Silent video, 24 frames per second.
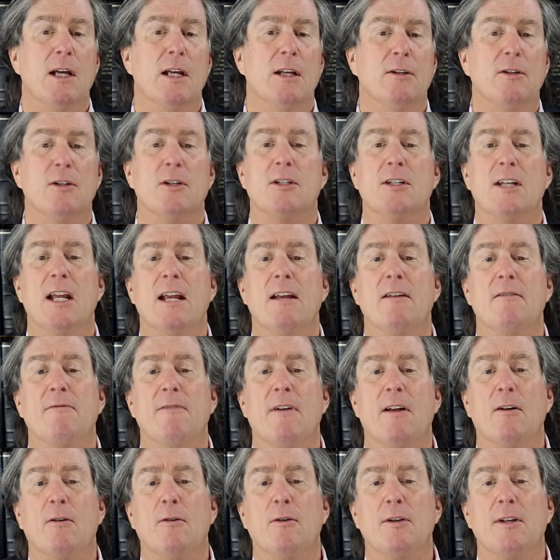to state and
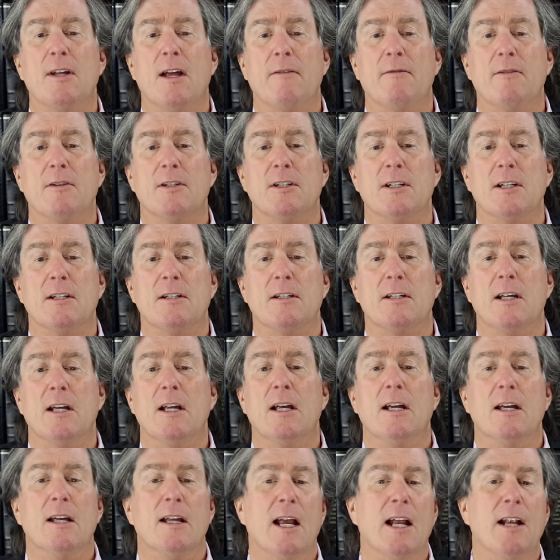federal deficits,
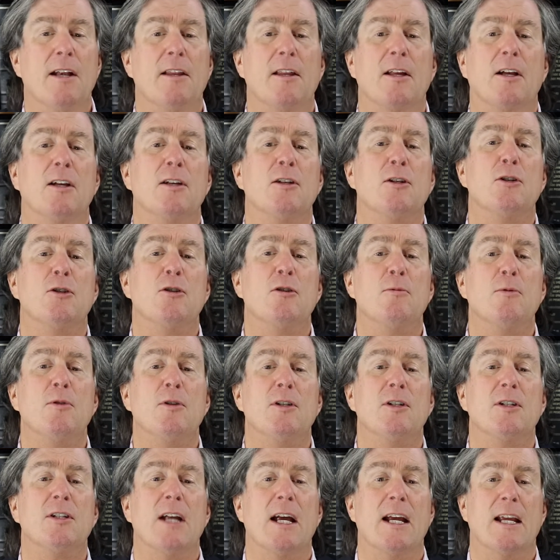and to the
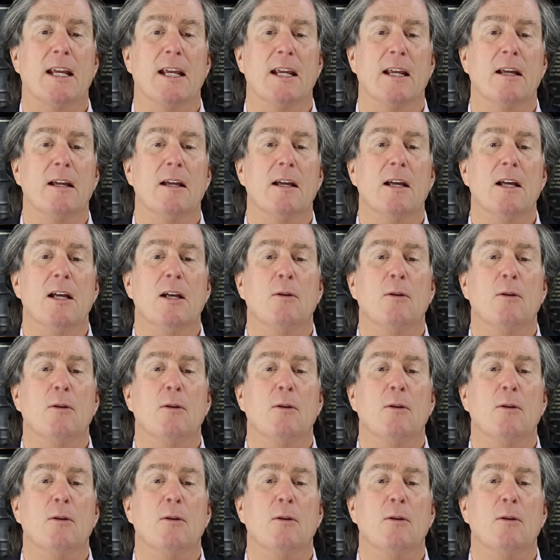consumer's psyche